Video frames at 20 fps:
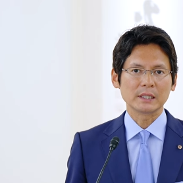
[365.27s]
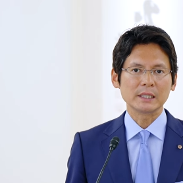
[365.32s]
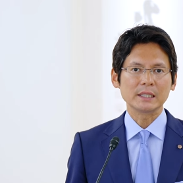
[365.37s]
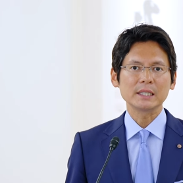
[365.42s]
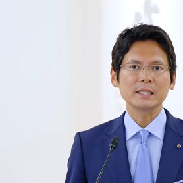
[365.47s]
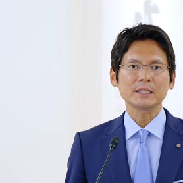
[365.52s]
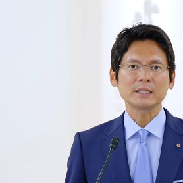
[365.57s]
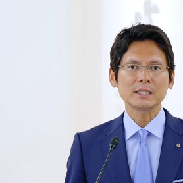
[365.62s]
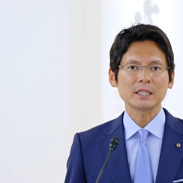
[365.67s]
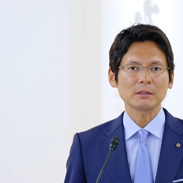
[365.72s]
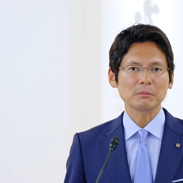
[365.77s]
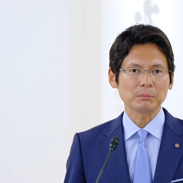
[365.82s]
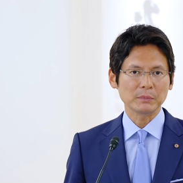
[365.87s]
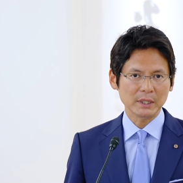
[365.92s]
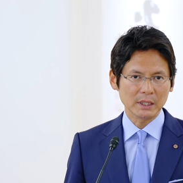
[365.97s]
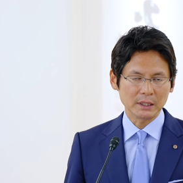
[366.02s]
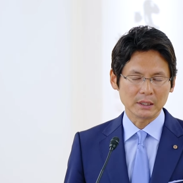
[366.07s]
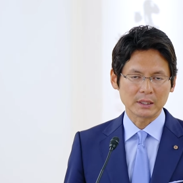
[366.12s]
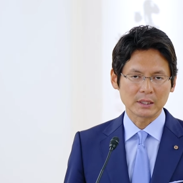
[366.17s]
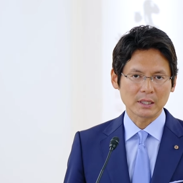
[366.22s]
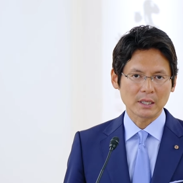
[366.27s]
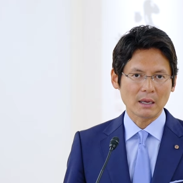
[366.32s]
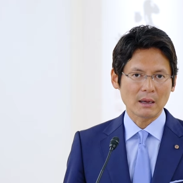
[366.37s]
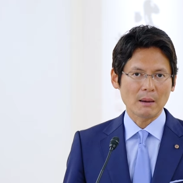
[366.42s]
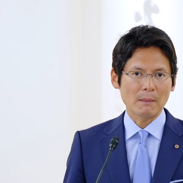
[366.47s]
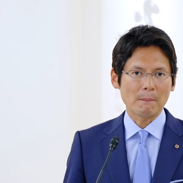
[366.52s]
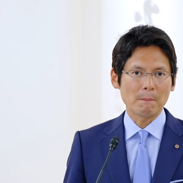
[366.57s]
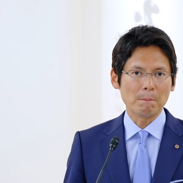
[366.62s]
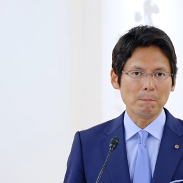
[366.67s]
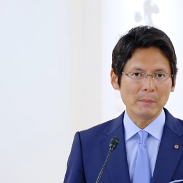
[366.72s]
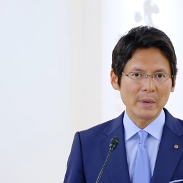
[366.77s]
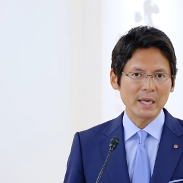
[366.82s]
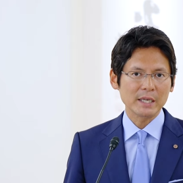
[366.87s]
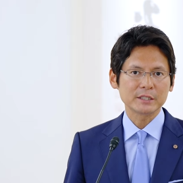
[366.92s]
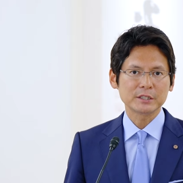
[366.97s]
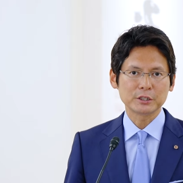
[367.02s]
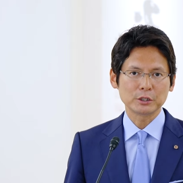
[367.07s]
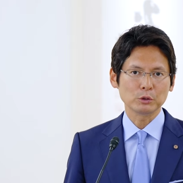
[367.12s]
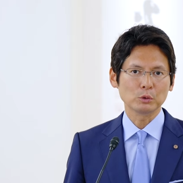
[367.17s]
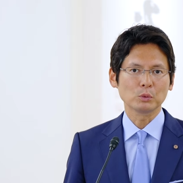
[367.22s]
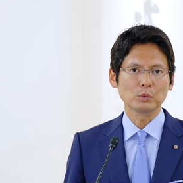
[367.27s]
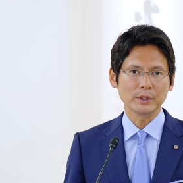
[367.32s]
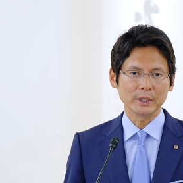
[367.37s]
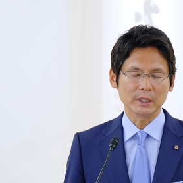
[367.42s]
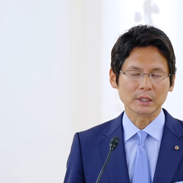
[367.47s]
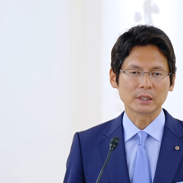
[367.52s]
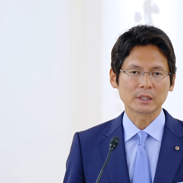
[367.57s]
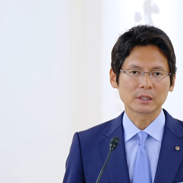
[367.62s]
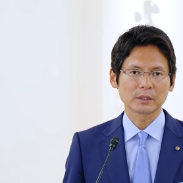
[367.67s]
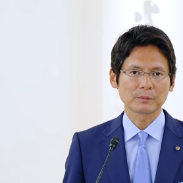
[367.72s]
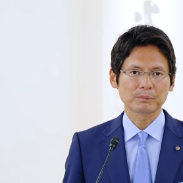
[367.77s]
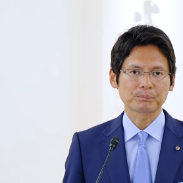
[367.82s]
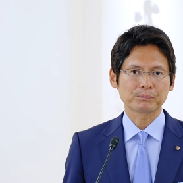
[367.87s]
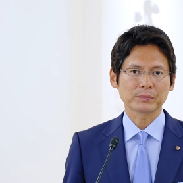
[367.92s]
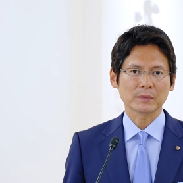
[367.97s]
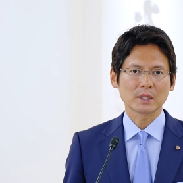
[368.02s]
Eating meat makes you weak.